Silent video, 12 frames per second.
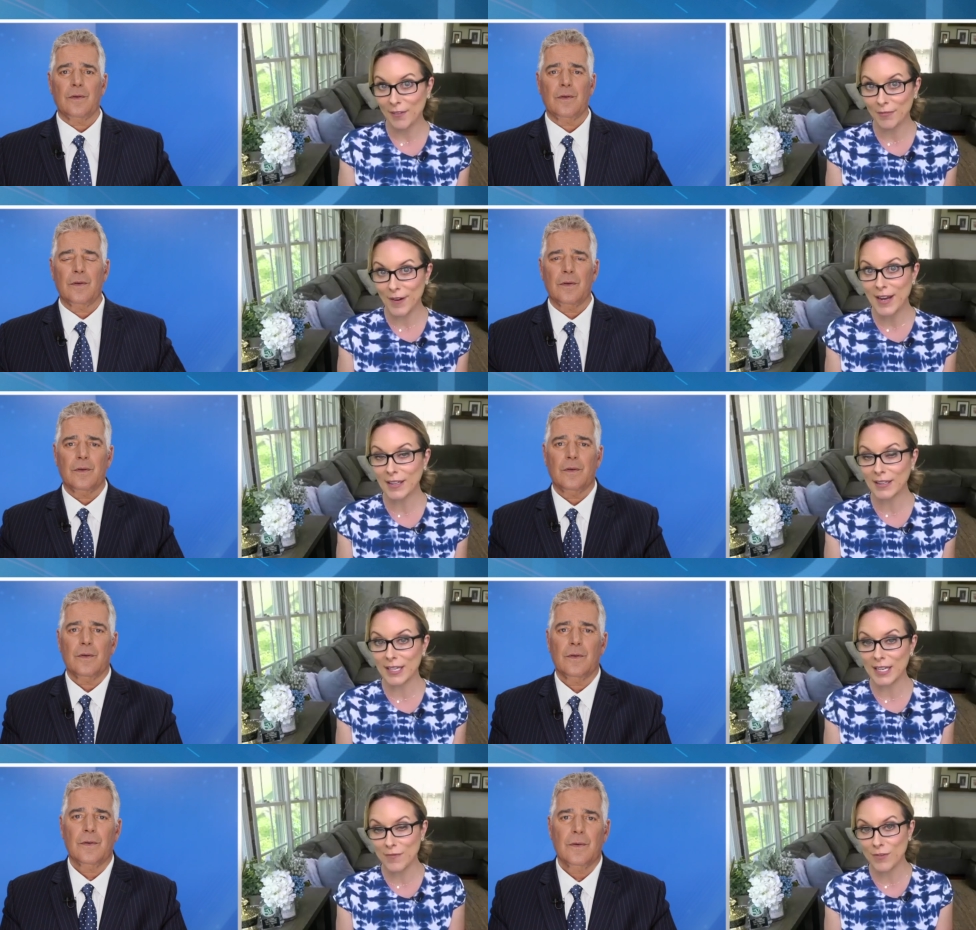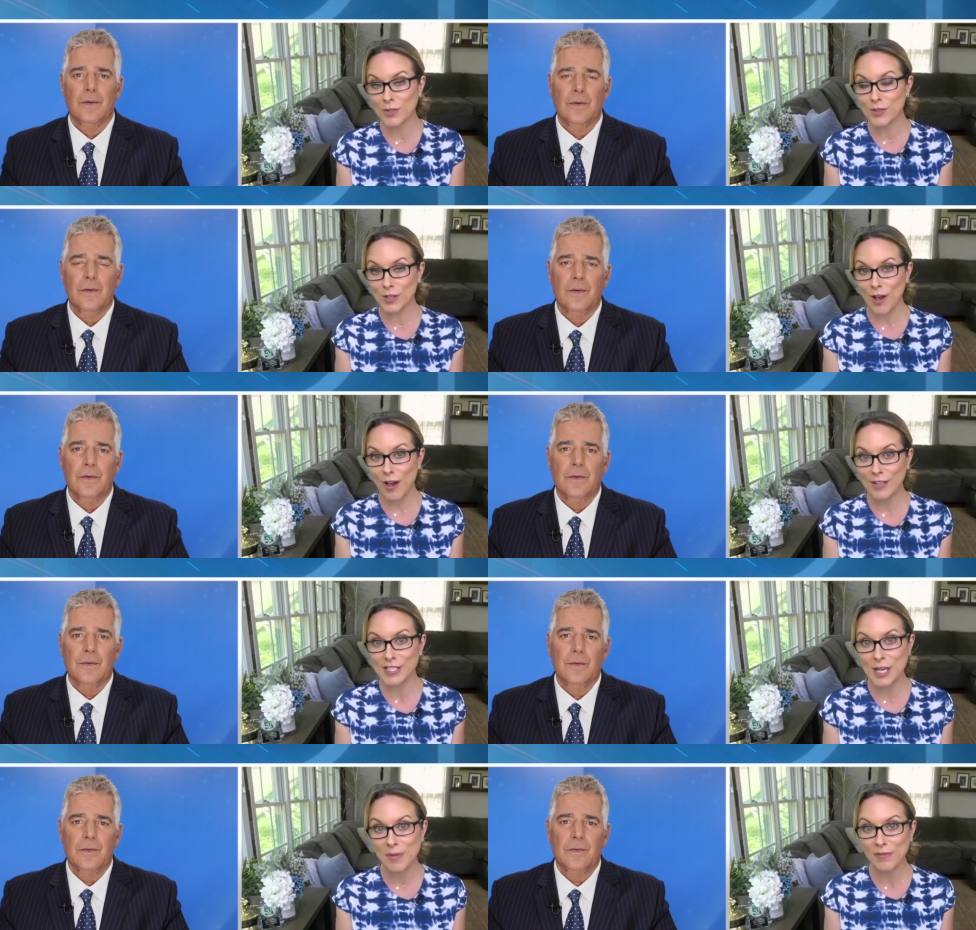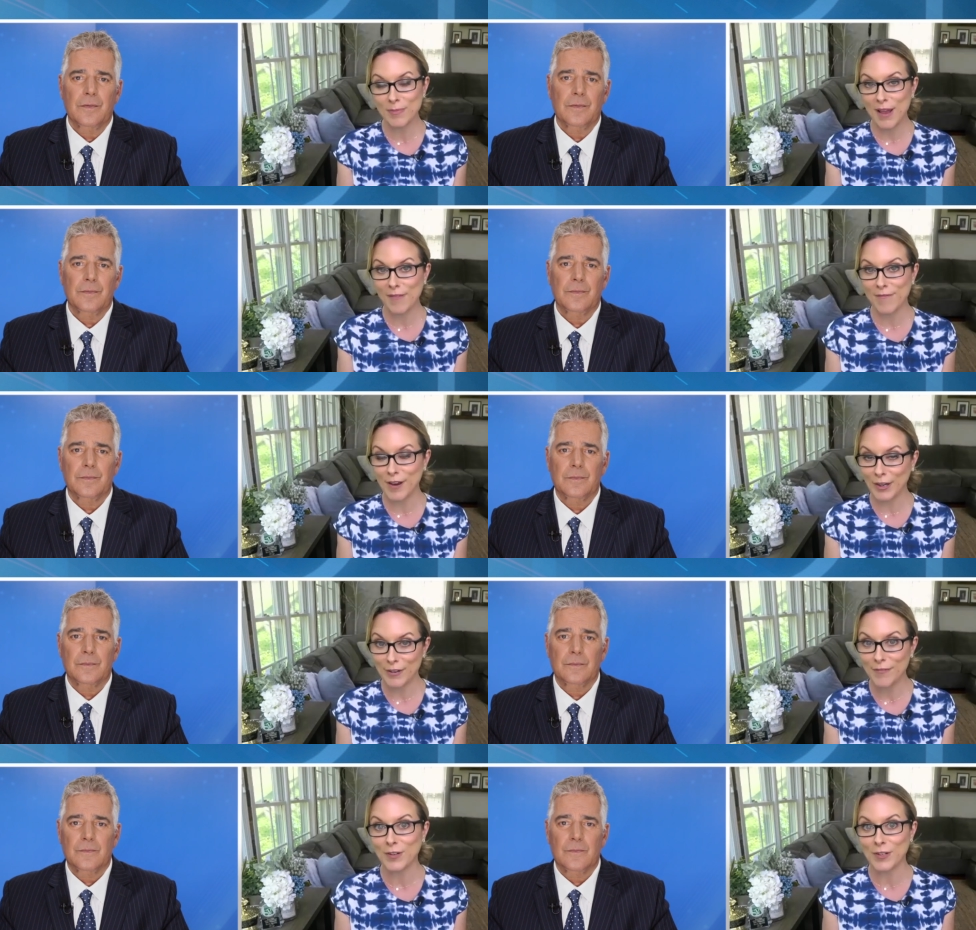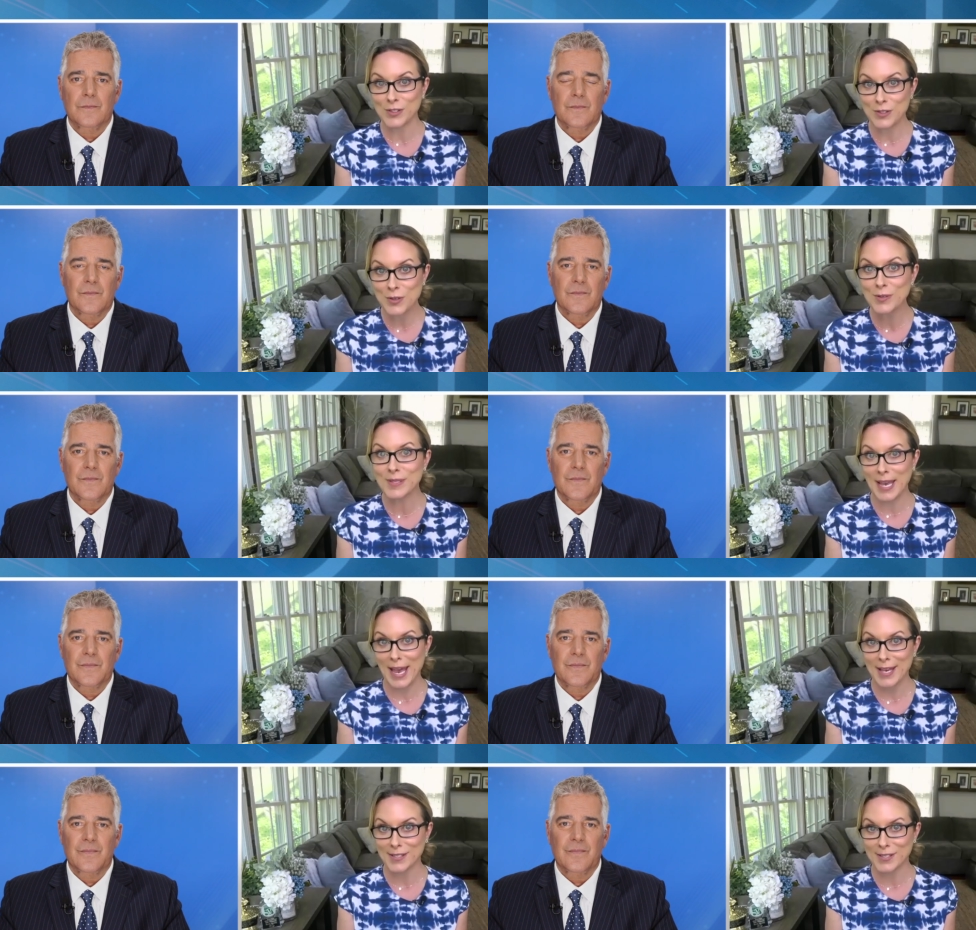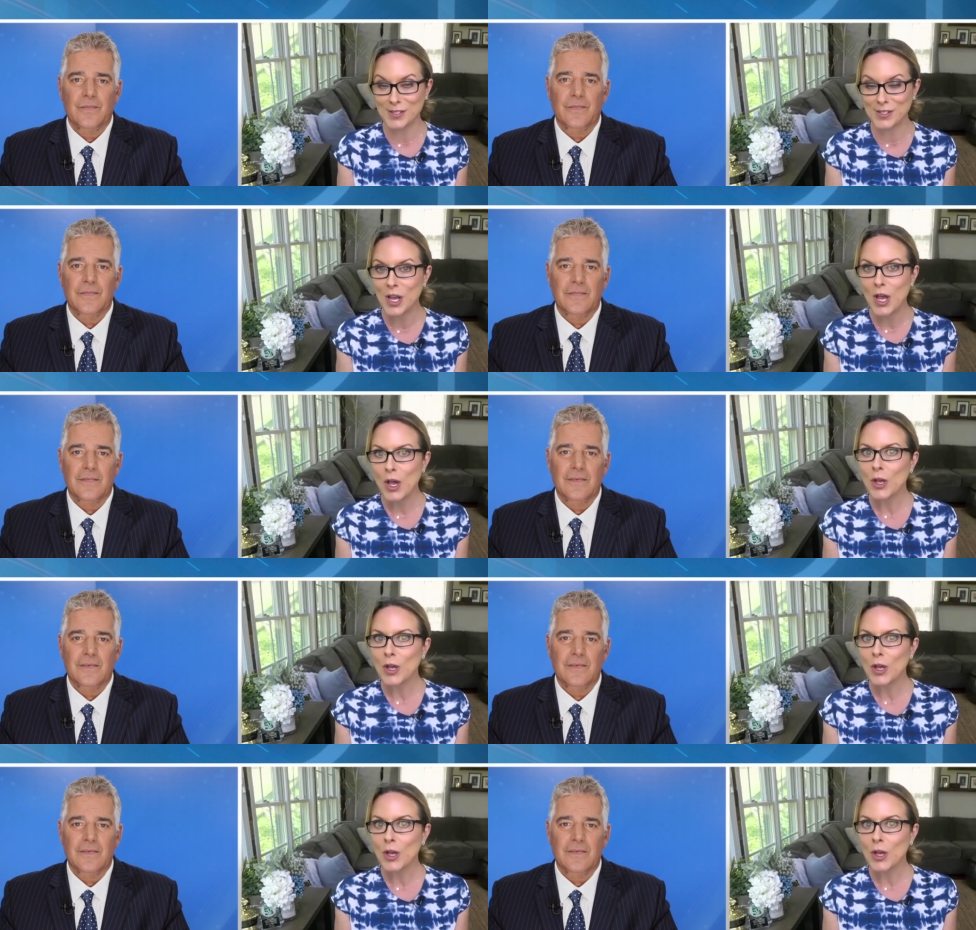Speaker 1: And frankly, if you saw some of my very first newscasts,